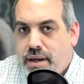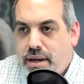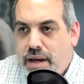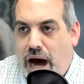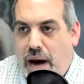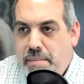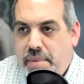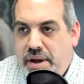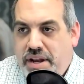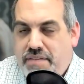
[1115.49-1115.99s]

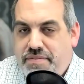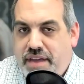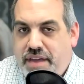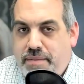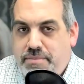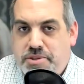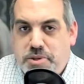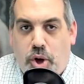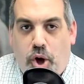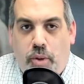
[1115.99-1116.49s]
How many of
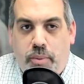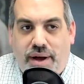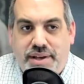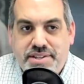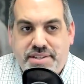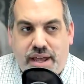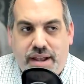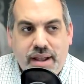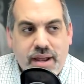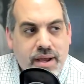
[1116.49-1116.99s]
them told
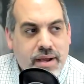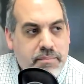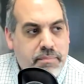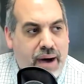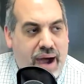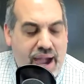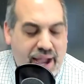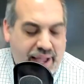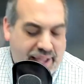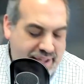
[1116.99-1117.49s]
us that,
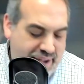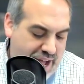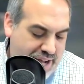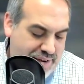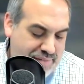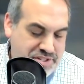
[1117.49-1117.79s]
by God,